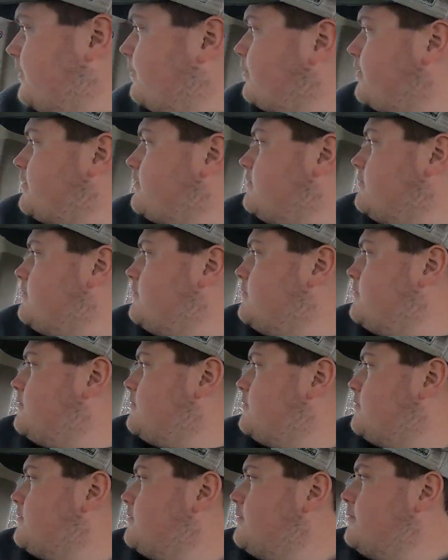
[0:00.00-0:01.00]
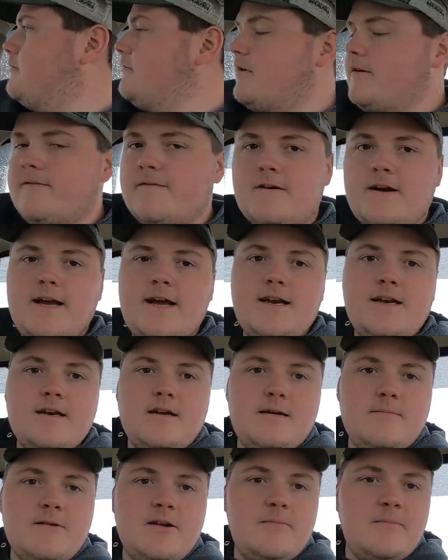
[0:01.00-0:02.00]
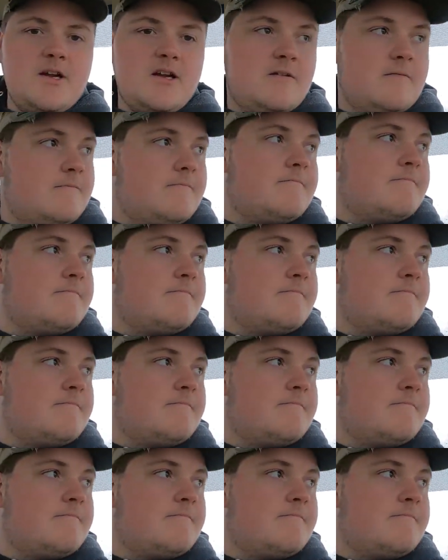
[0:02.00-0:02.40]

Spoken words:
up and wait for Dad to come get me.